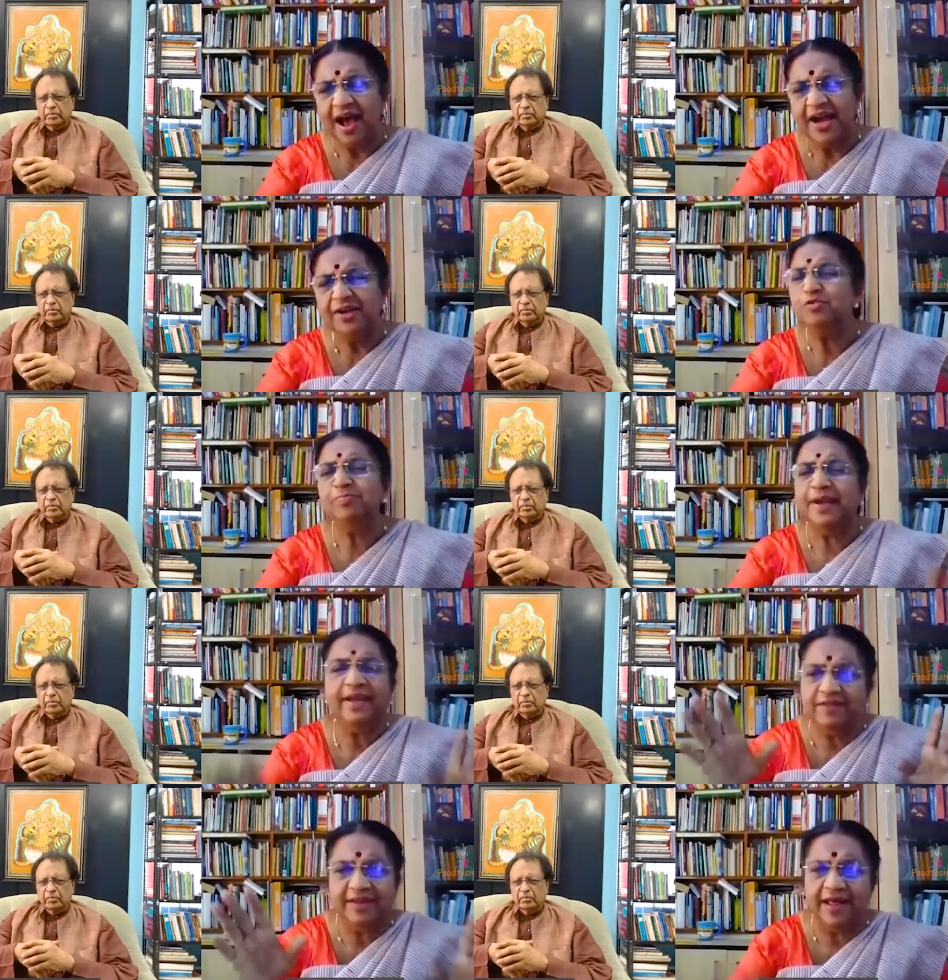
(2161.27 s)
Speaker 1: I don't
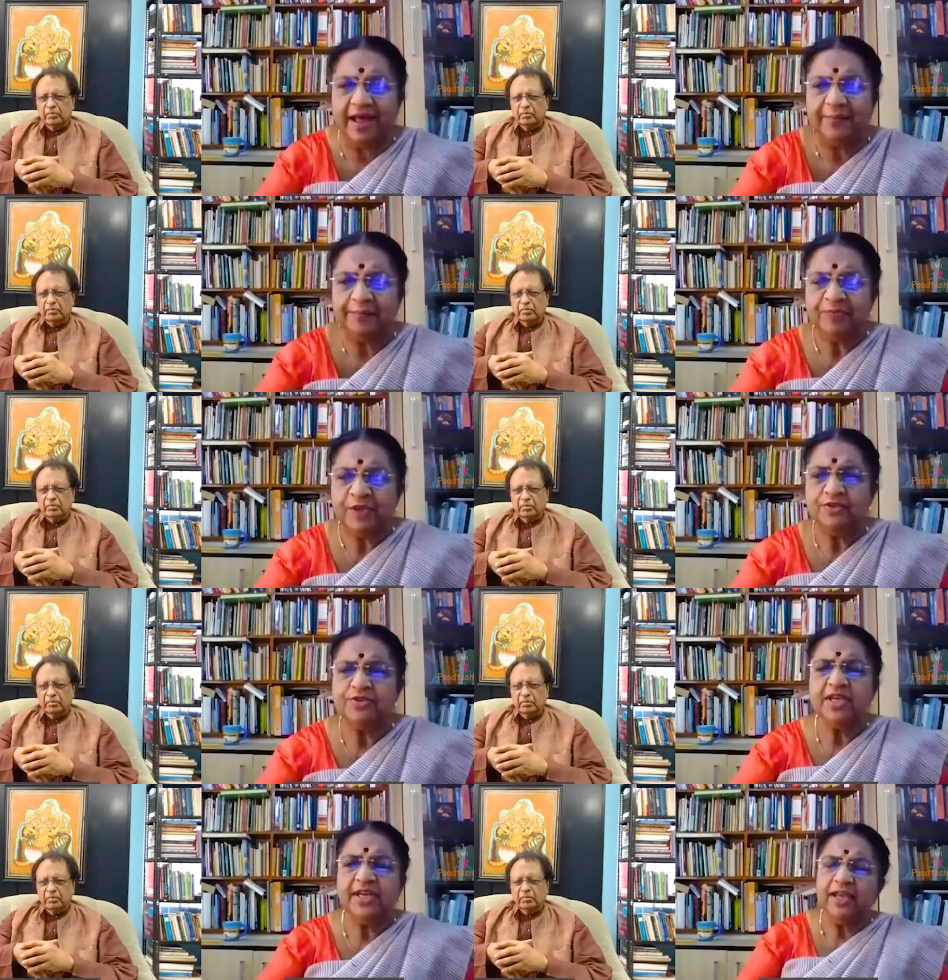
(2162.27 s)
believe in that.
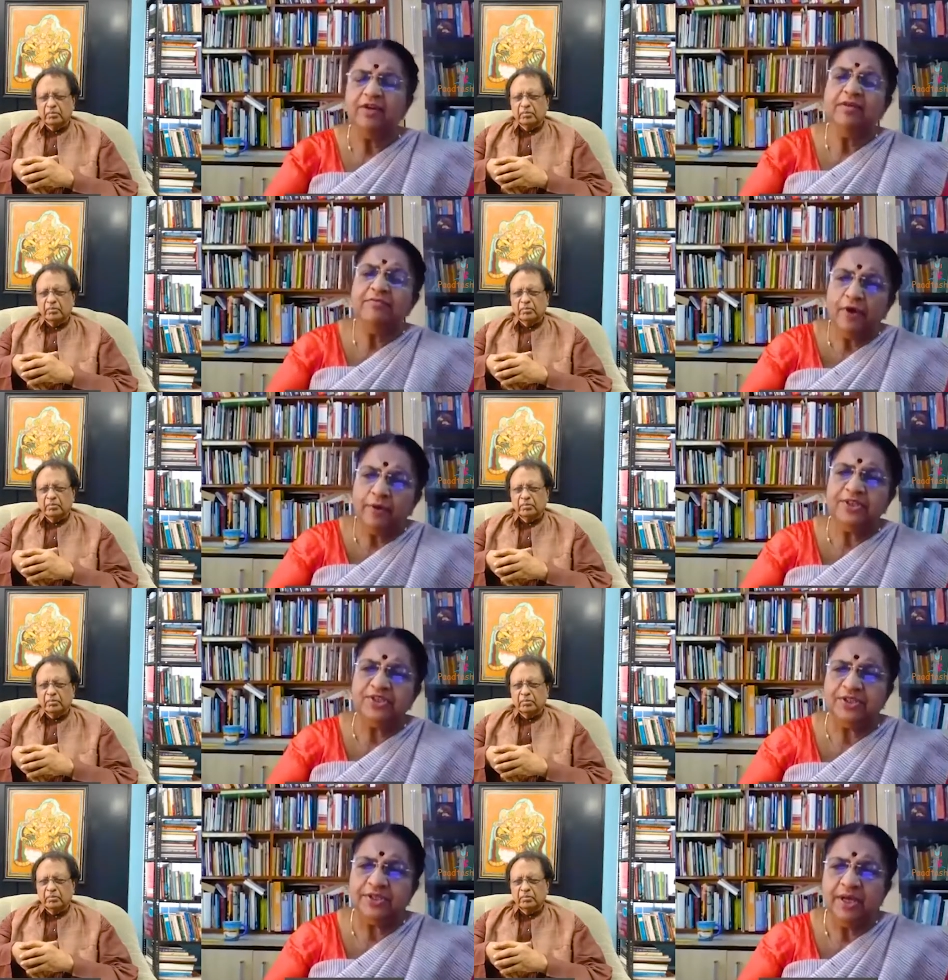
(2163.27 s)
See, curriculum
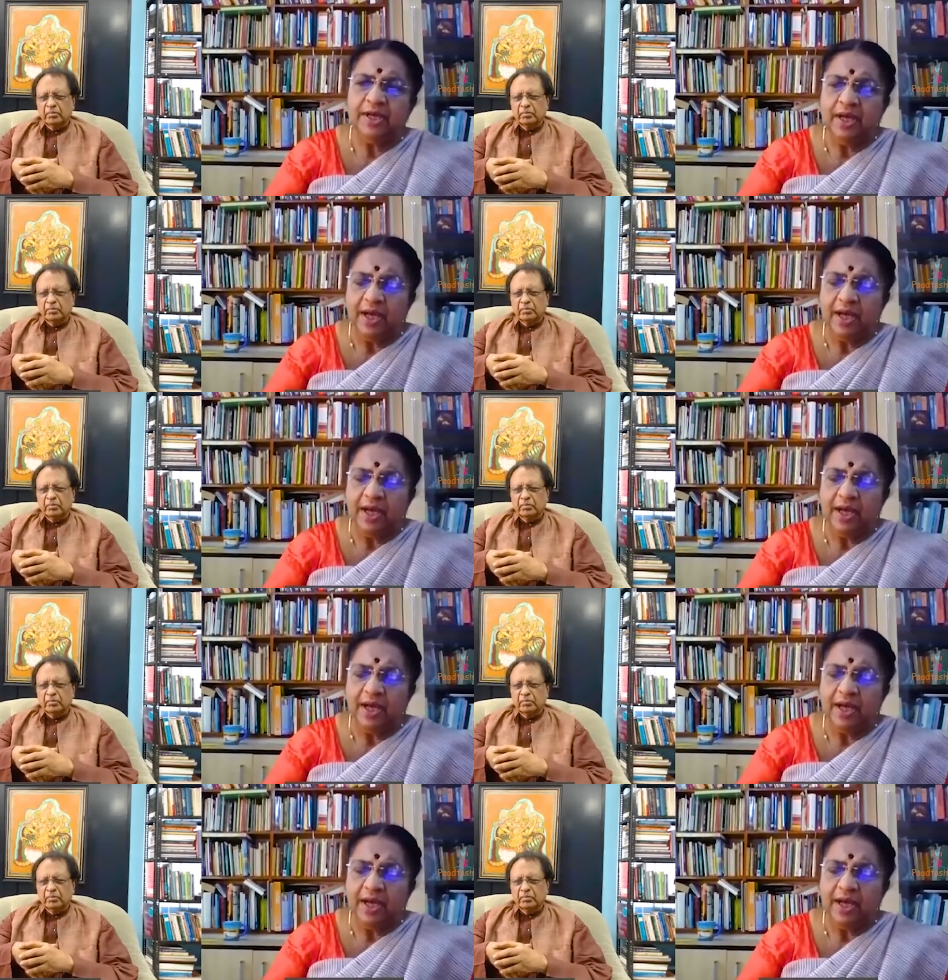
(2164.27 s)
formation,